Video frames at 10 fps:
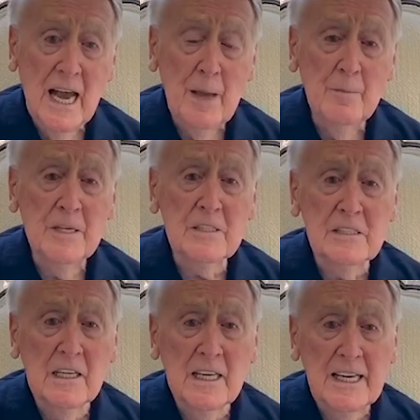I miss
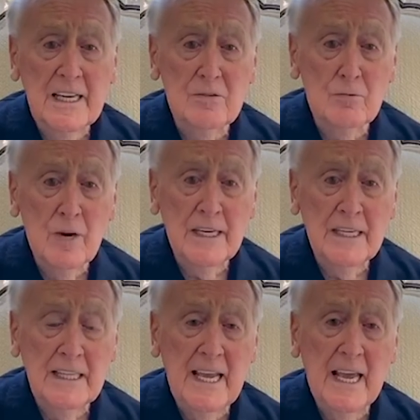the ladies
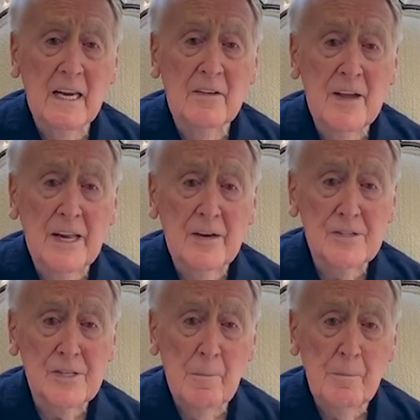running the
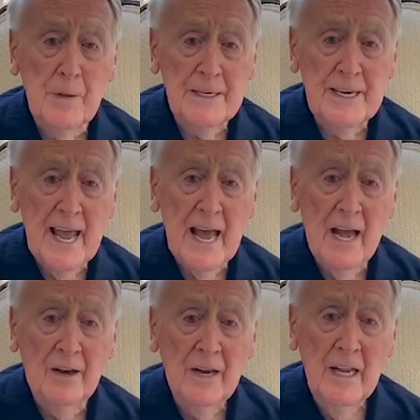elevators up and
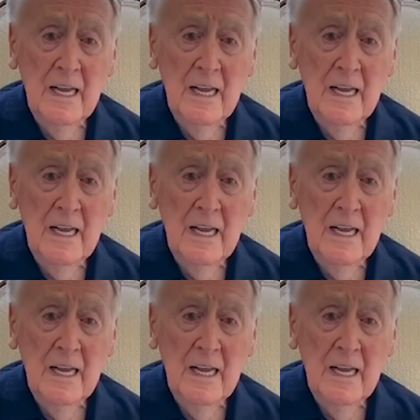down.